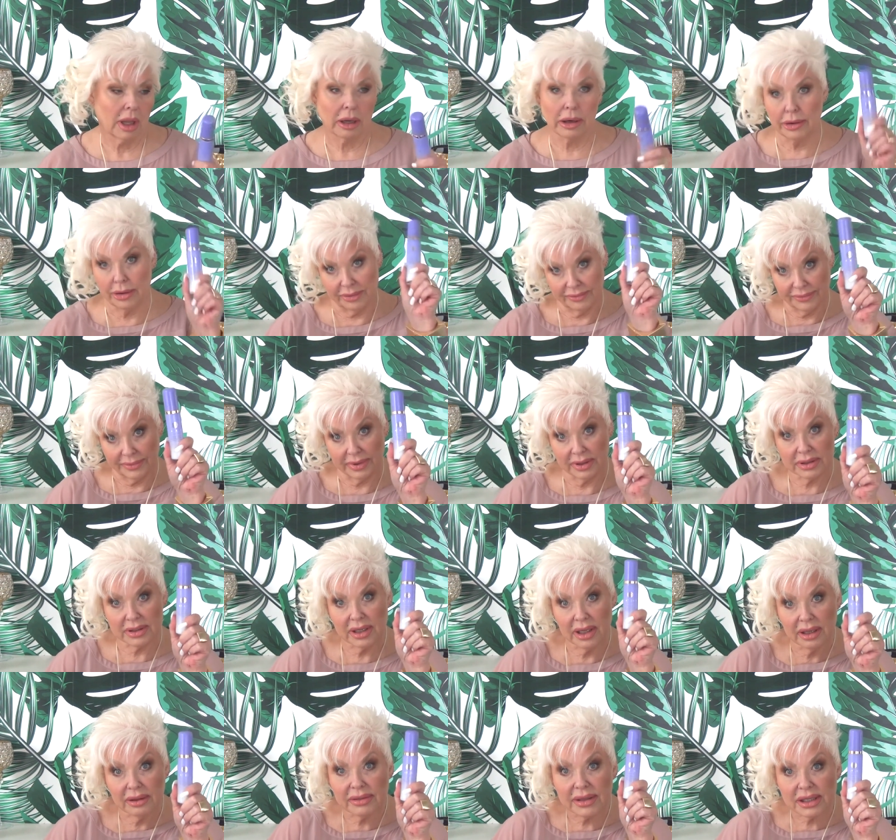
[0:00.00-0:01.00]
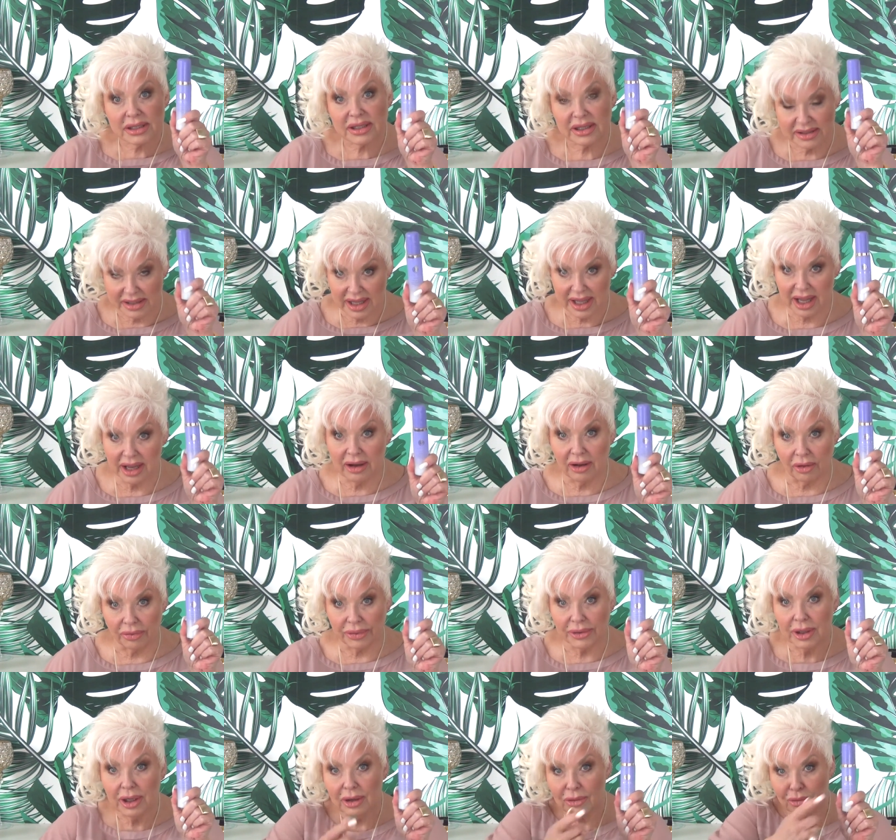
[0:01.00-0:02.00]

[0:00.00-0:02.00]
Girlfriends, this is the health